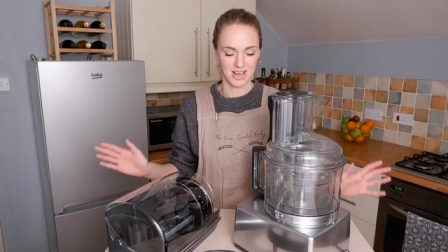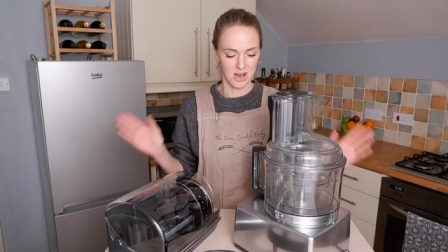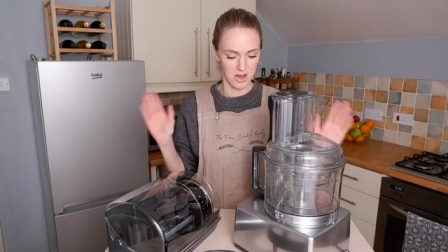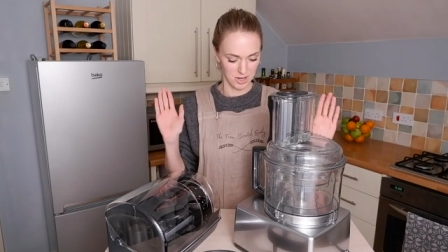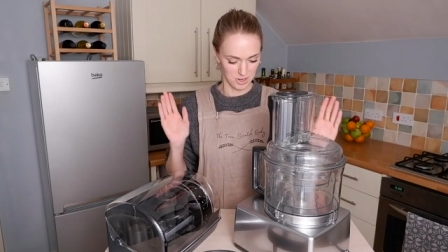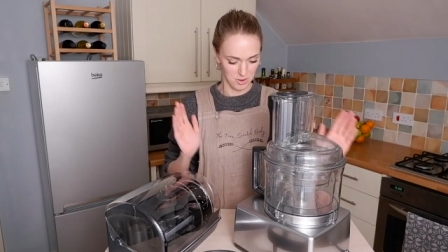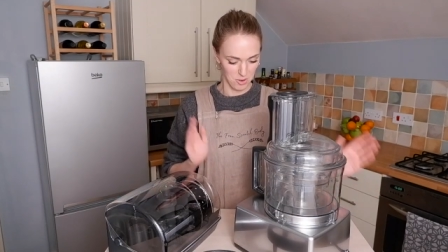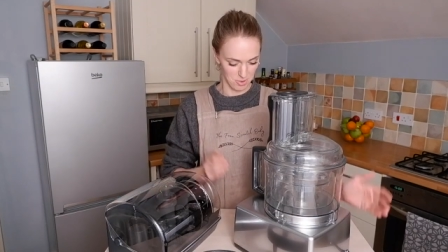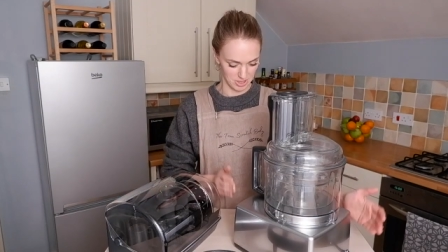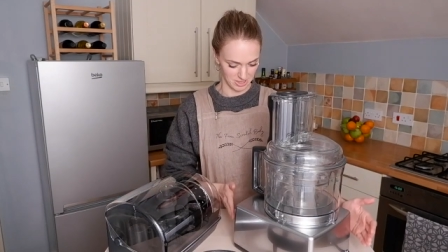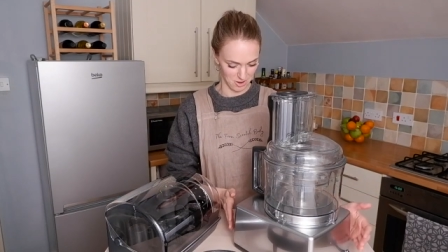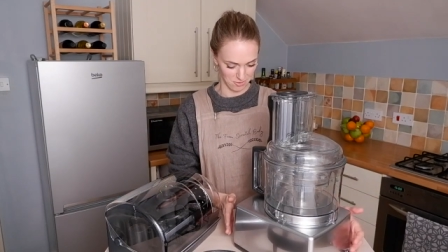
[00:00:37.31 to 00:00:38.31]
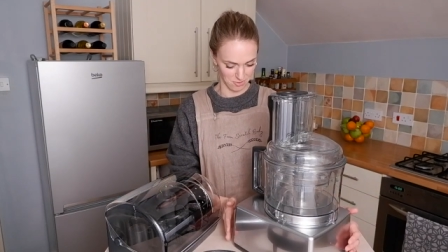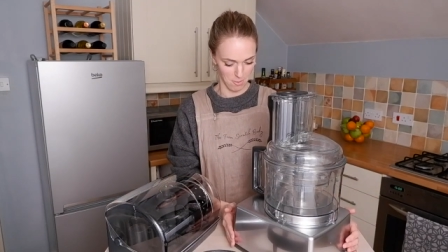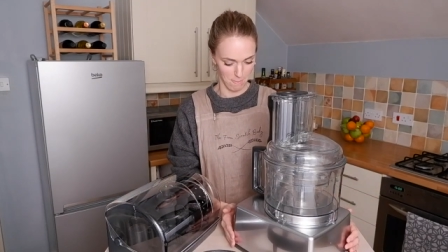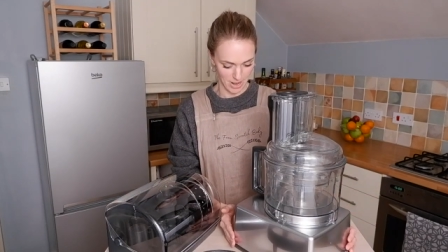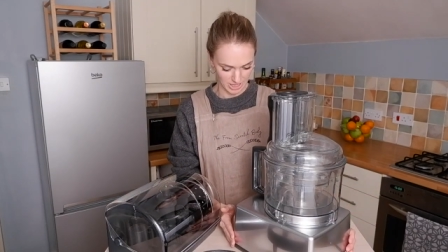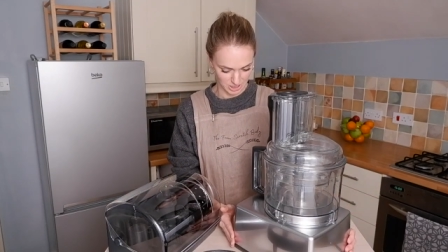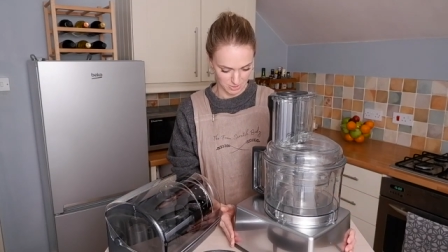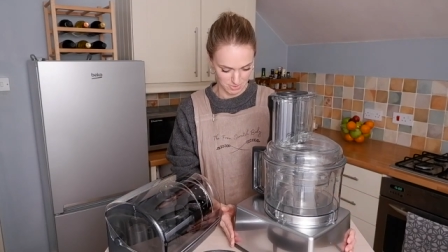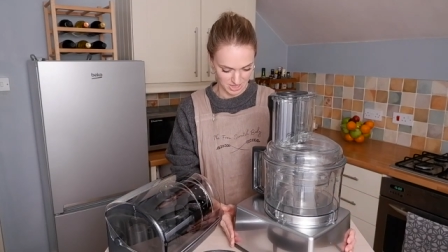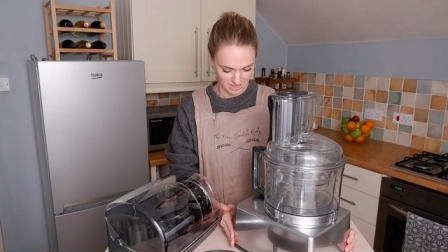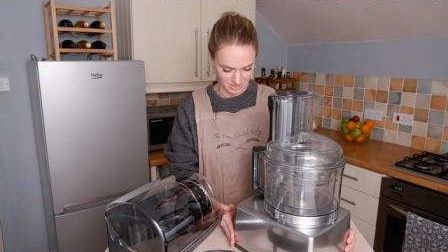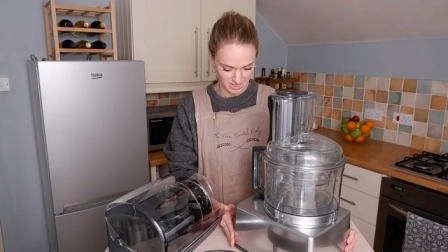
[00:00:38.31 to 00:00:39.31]
I got myself a
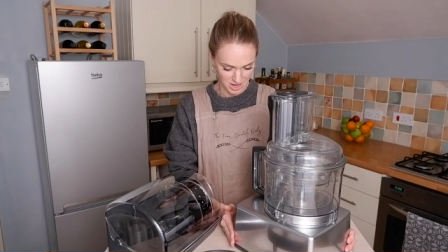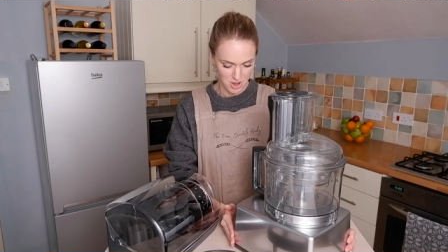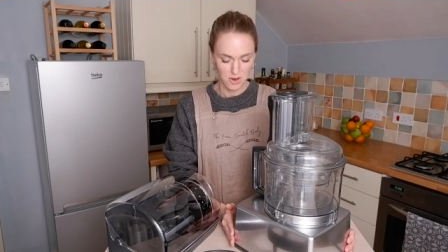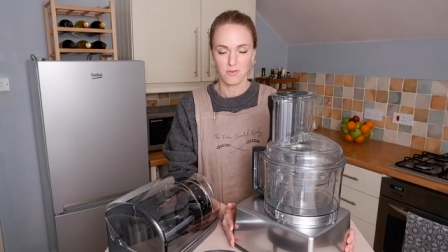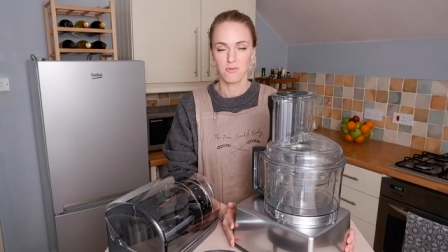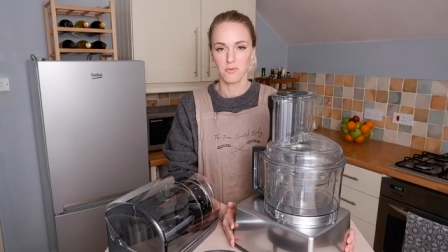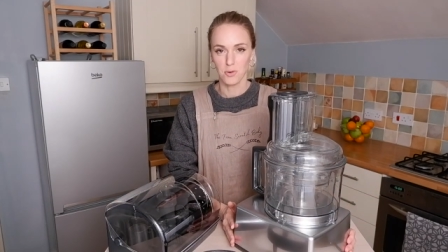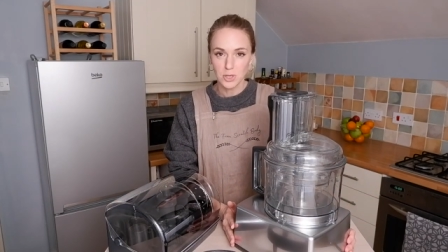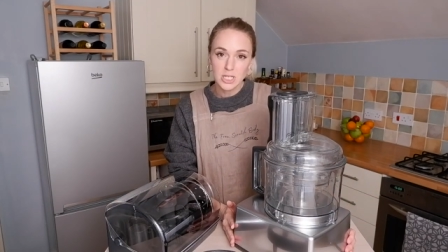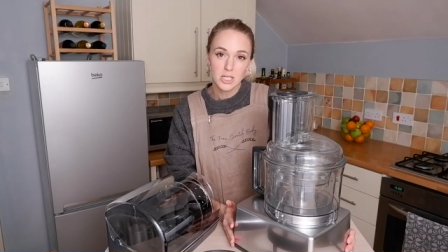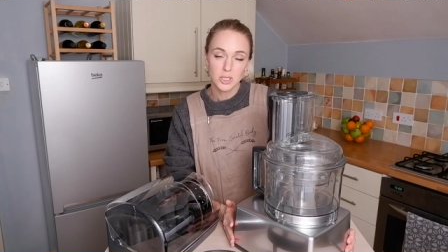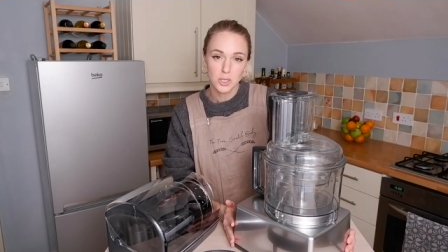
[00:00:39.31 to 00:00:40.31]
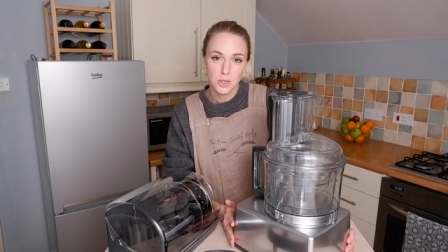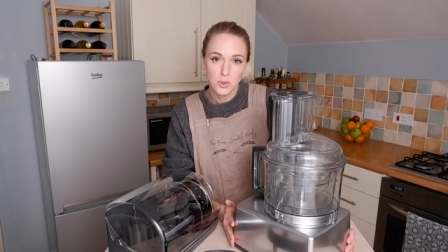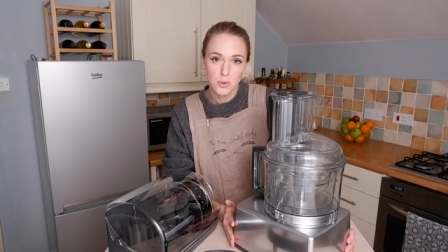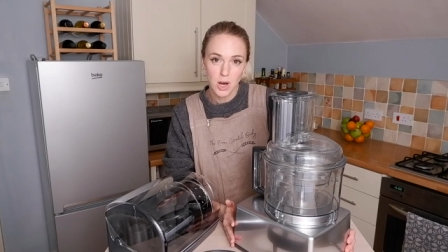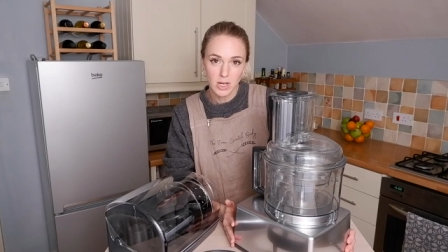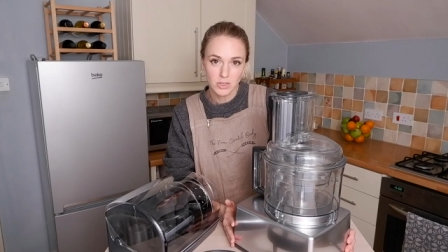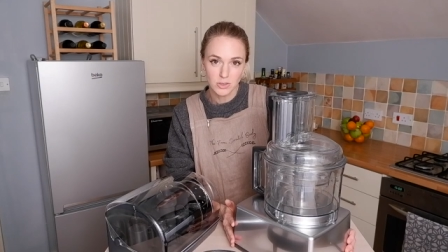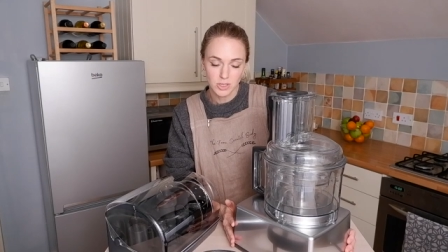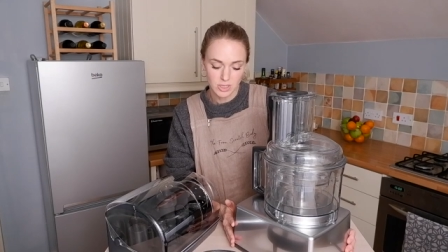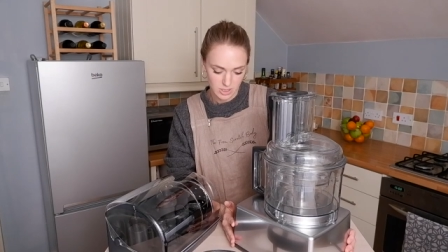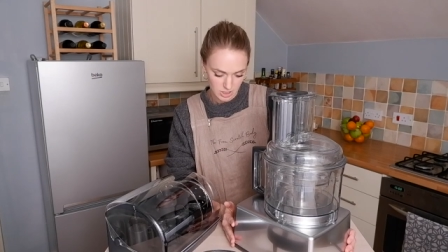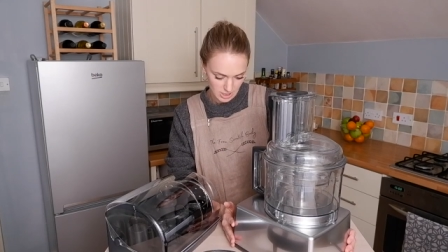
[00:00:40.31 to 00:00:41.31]
Magimix
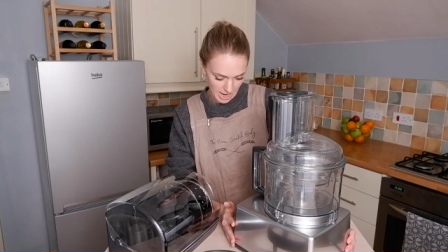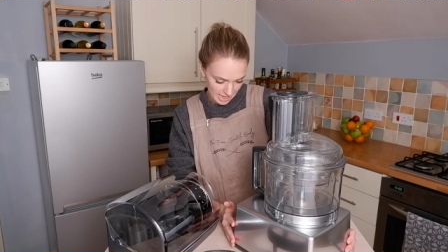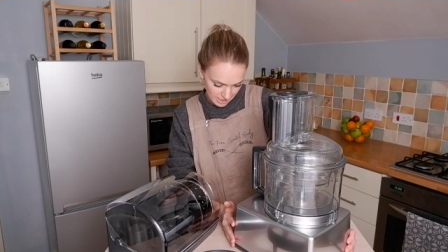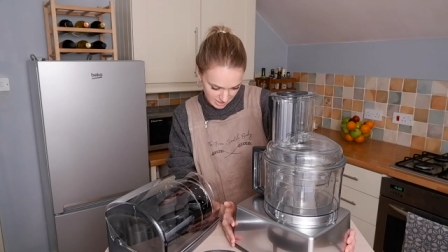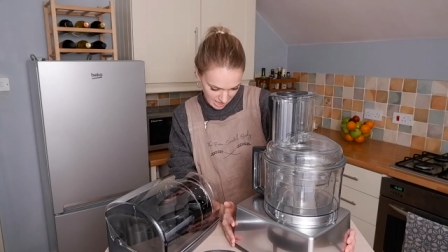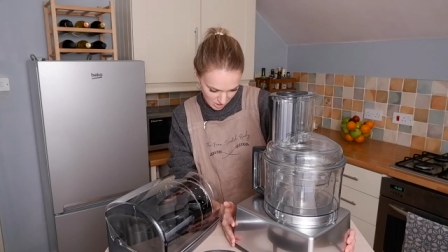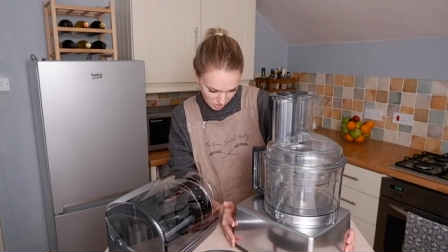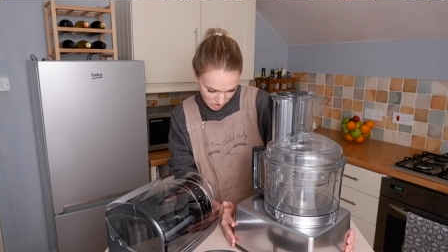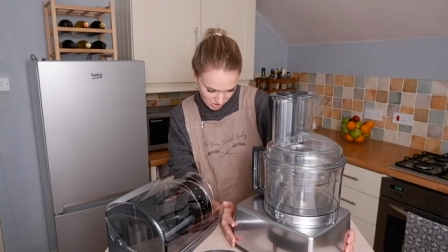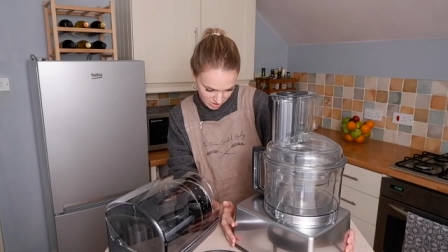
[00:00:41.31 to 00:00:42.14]
4200 XL.